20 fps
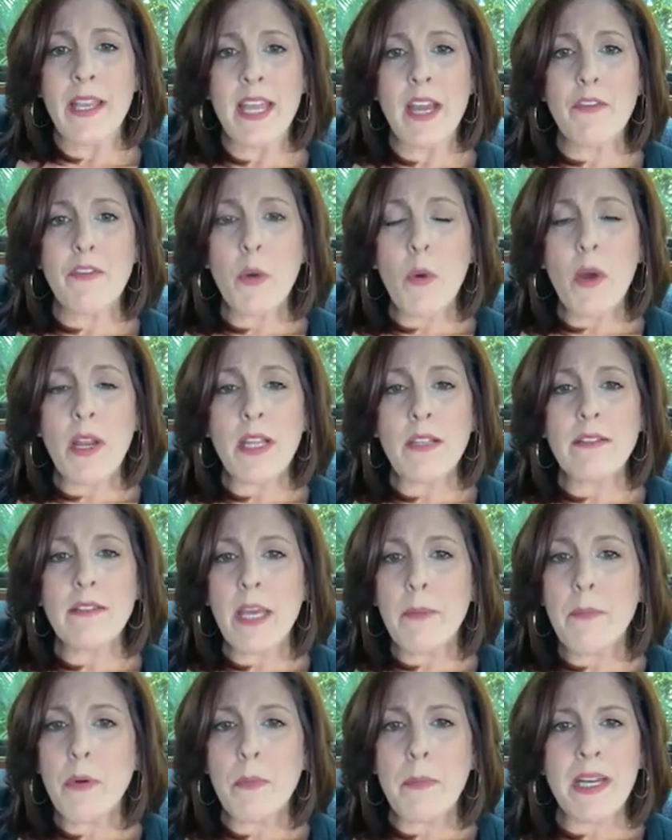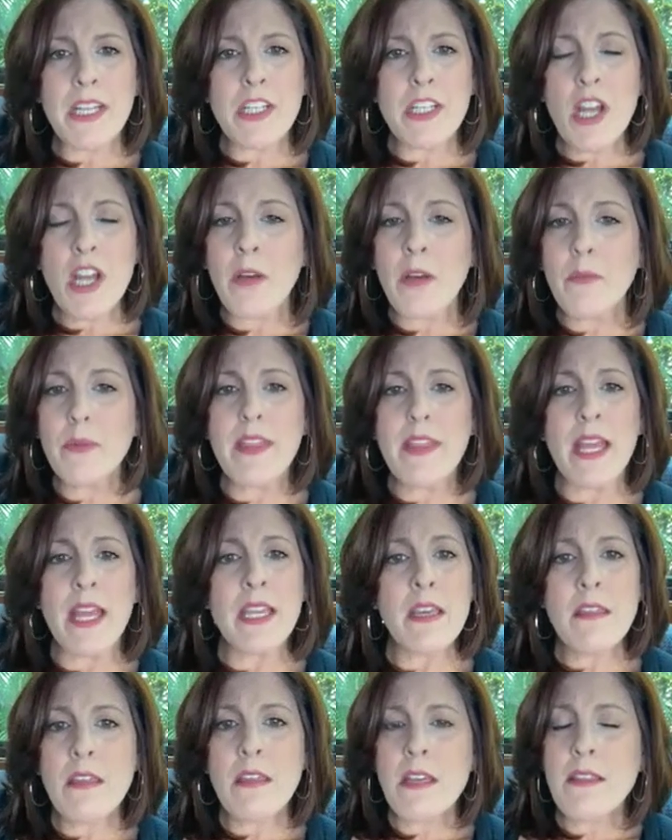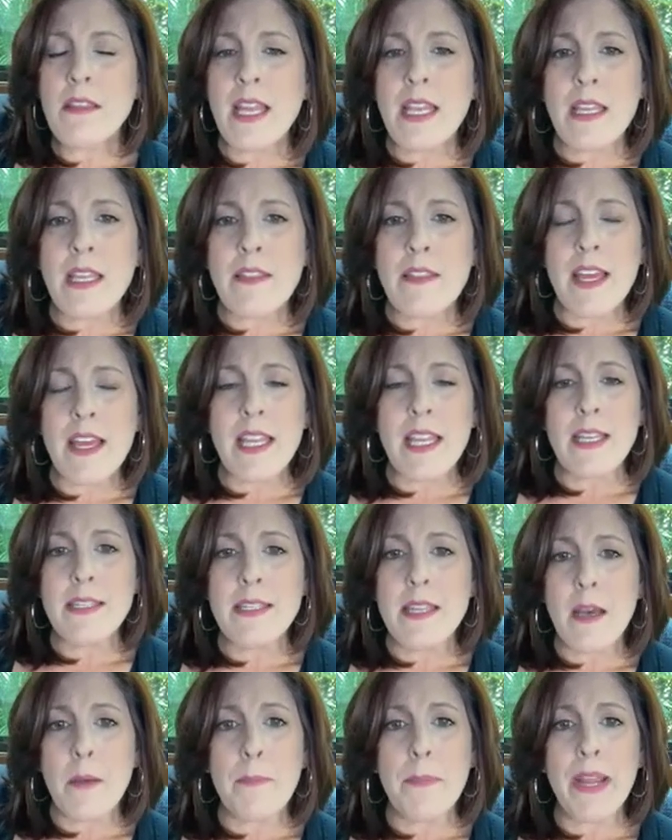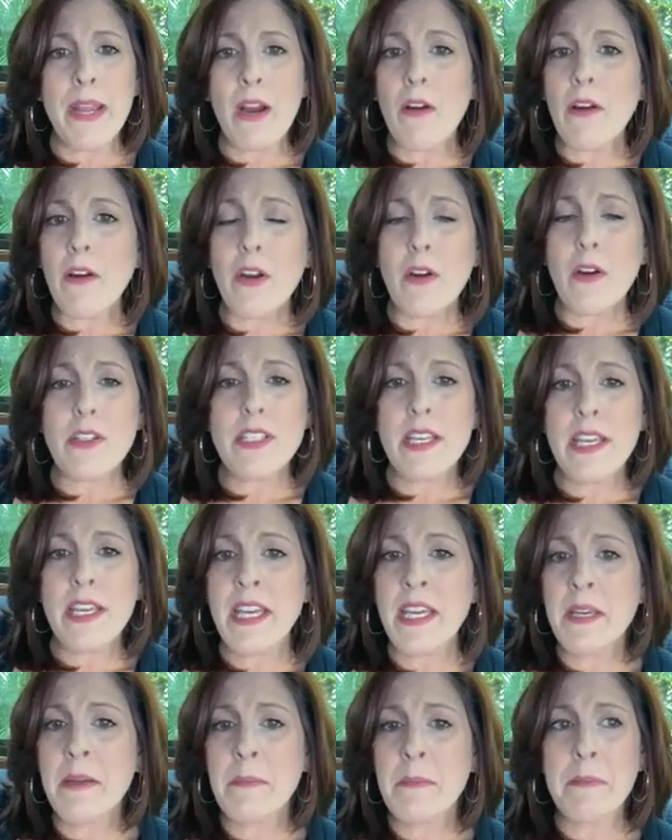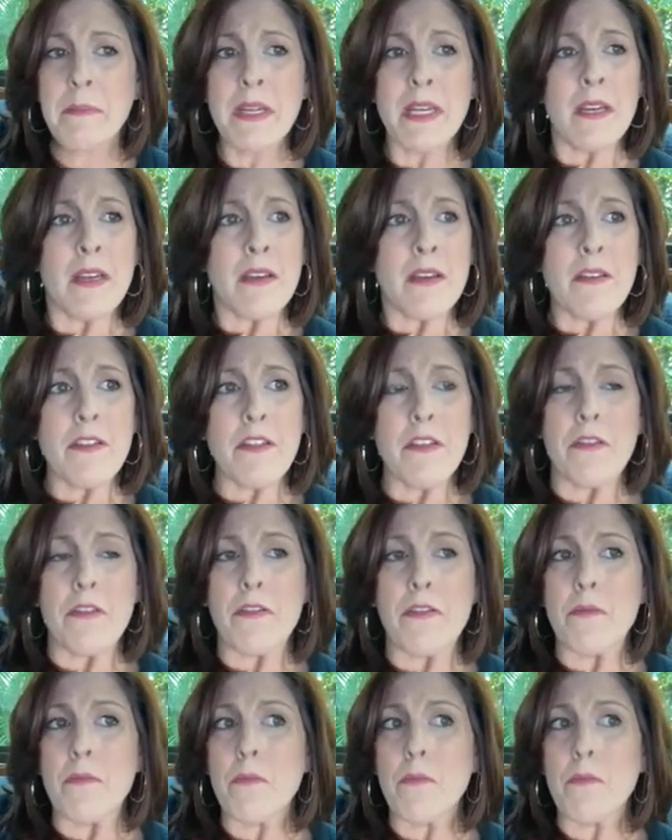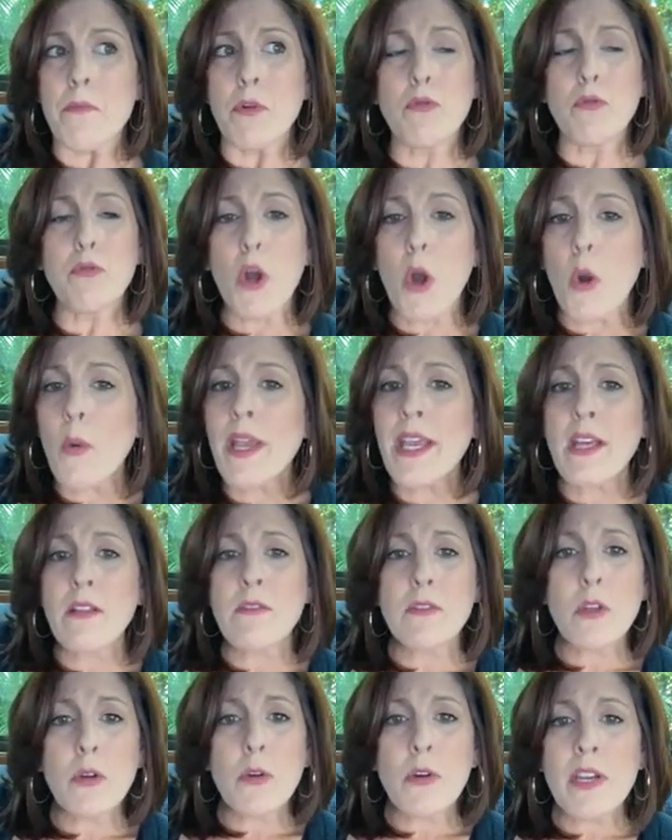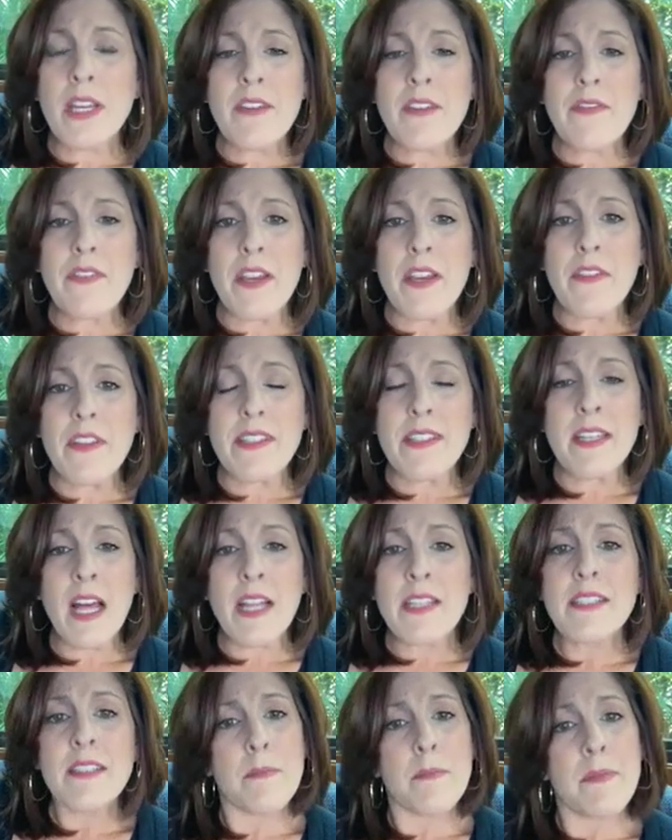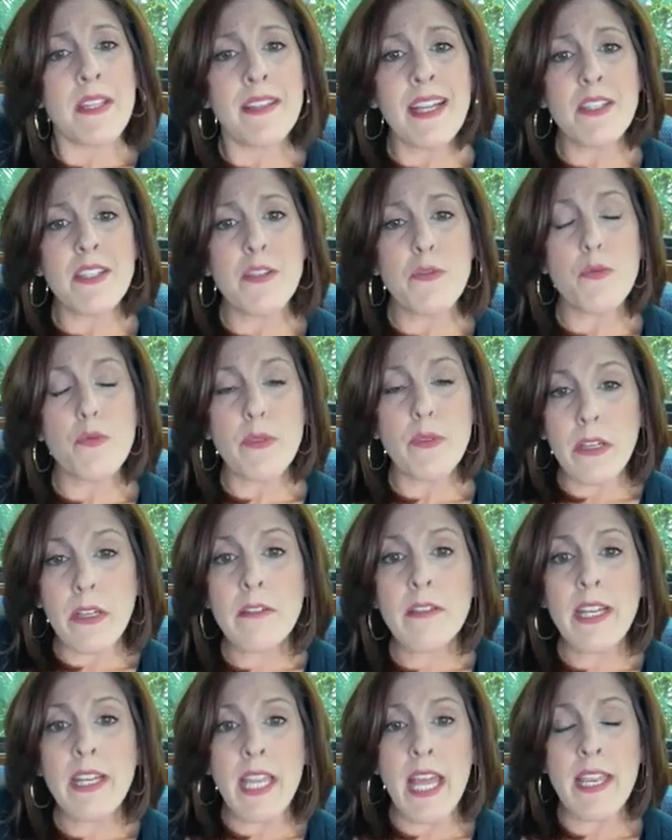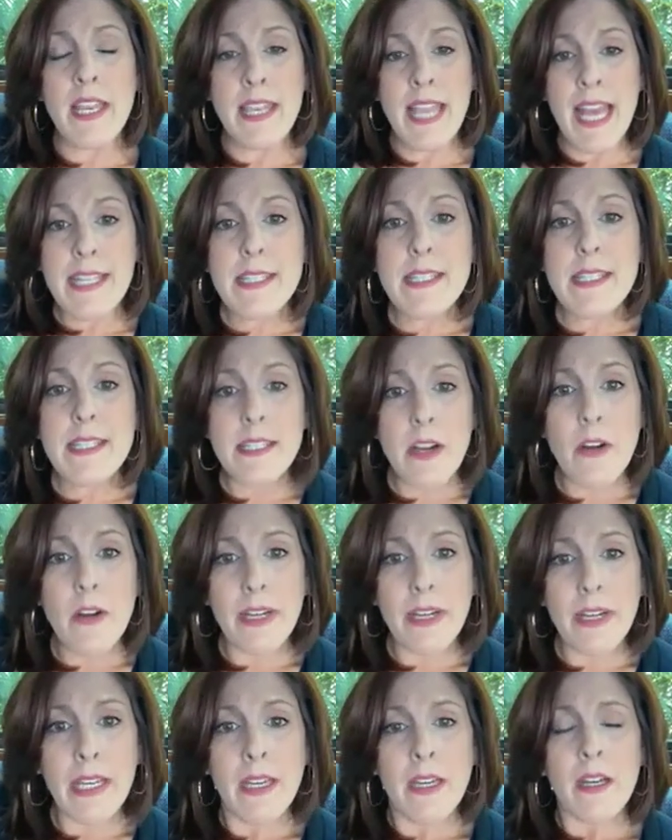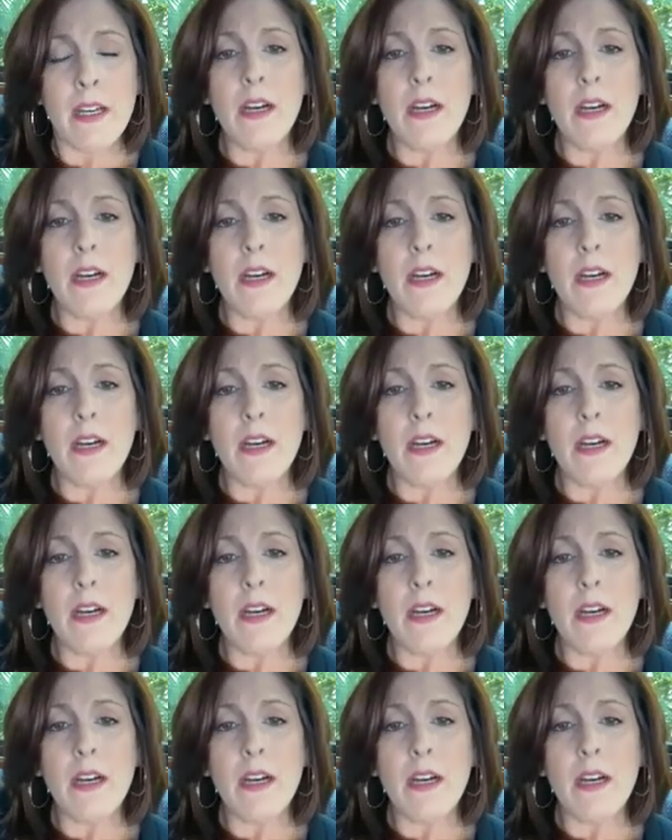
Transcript: I never want to label my child with anything that is a barrier to him growing and learning if it's not something that's real and necessary.